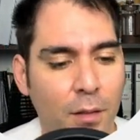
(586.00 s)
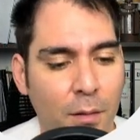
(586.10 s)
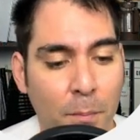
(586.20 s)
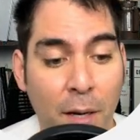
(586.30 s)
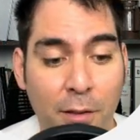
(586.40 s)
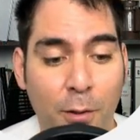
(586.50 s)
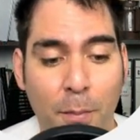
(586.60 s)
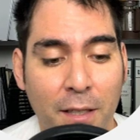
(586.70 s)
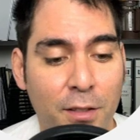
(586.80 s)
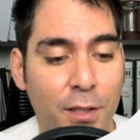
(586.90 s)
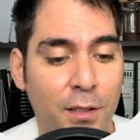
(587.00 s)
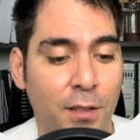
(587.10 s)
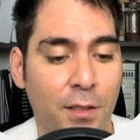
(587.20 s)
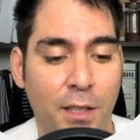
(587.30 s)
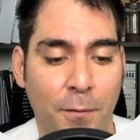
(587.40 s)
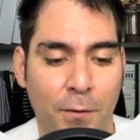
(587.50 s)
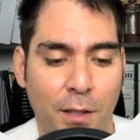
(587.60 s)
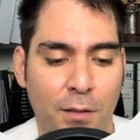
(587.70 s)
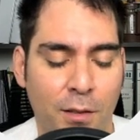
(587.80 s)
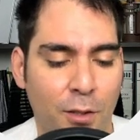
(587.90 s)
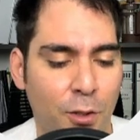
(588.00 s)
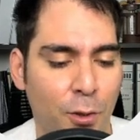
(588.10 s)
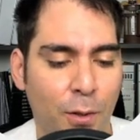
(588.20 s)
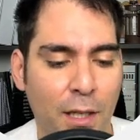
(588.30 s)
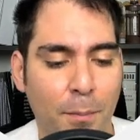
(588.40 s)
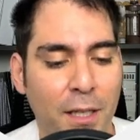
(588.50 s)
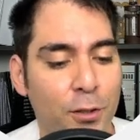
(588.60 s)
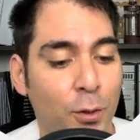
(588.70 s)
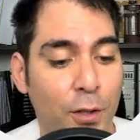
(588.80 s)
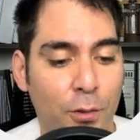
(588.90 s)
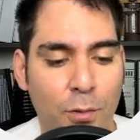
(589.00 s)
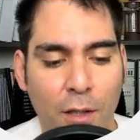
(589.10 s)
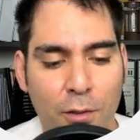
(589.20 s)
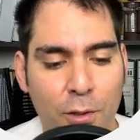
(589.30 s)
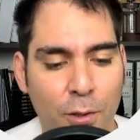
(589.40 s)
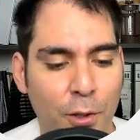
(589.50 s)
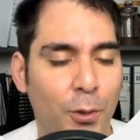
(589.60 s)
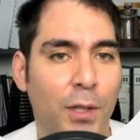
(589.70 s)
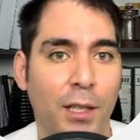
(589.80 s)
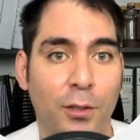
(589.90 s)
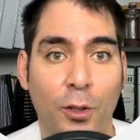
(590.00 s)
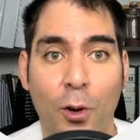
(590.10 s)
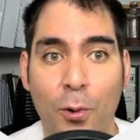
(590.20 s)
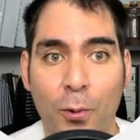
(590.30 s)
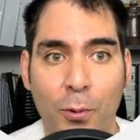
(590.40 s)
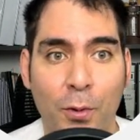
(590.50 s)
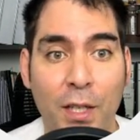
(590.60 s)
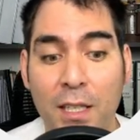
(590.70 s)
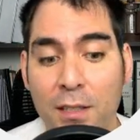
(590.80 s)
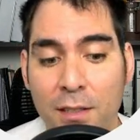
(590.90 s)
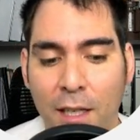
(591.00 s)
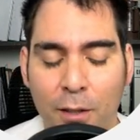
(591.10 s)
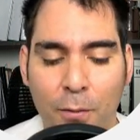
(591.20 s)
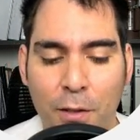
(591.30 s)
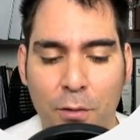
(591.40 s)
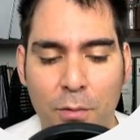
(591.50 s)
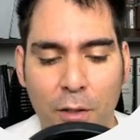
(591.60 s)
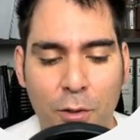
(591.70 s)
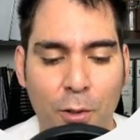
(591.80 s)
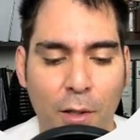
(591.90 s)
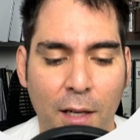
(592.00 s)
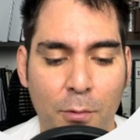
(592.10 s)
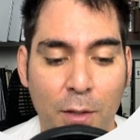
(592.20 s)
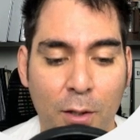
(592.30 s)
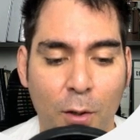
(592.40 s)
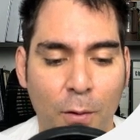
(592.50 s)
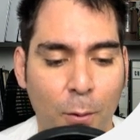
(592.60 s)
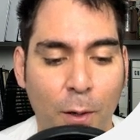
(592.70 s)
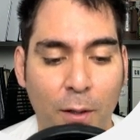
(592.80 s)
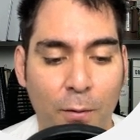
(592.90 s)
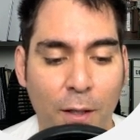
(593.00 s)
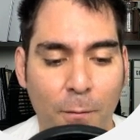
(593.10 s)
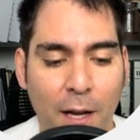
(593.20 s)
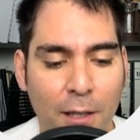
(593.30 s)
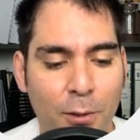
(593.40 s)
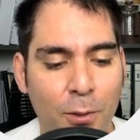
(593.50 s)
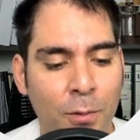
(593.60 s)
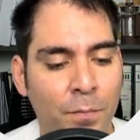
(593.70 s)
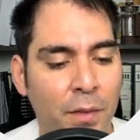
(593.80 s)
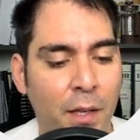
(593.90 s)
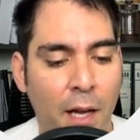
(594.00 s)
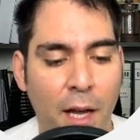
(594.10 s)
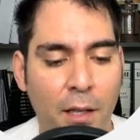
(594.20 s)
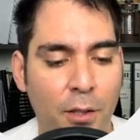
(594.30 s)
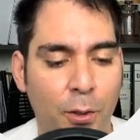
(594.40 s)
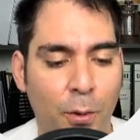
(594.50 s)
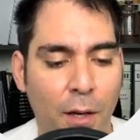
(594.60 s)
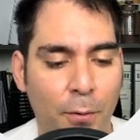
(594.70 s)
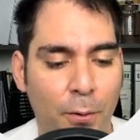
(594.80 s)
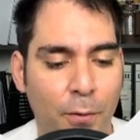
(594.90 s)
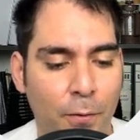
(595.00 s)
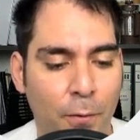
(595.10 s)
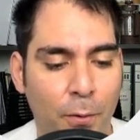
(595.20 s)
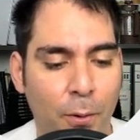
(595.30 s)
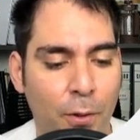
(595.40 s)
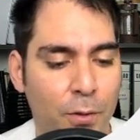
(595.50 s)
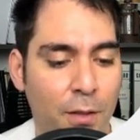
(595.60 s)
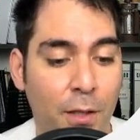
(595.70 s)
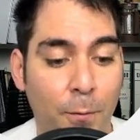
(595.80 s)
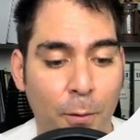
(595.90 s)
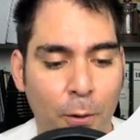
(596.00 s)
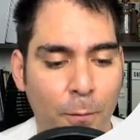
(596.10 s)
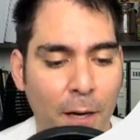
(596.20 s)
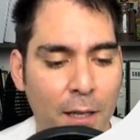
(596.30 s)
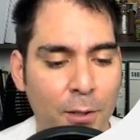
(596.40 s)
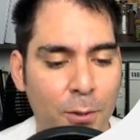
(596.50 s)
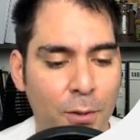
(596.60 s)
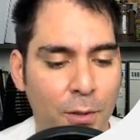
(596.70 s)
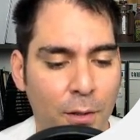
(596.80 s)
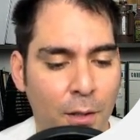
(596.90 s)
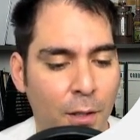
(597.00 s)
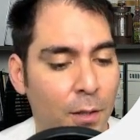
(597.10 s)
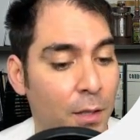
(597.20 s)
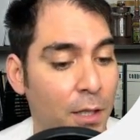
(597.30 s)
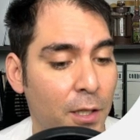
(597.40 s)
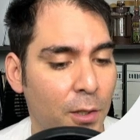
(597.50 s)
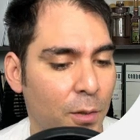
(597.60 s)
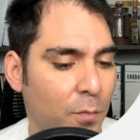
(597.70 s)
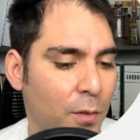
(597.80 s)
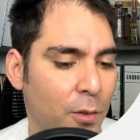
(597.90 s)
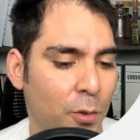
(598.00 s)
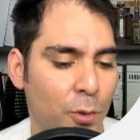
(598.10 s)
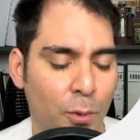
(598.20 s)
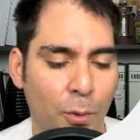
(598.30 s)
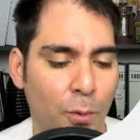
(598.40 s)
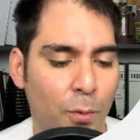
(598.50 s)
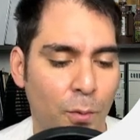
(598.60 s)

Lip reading: pattern matching gives us. You can match on the structure, you can go inside of the structure and recover one of the values, and you have, of of course, default values here to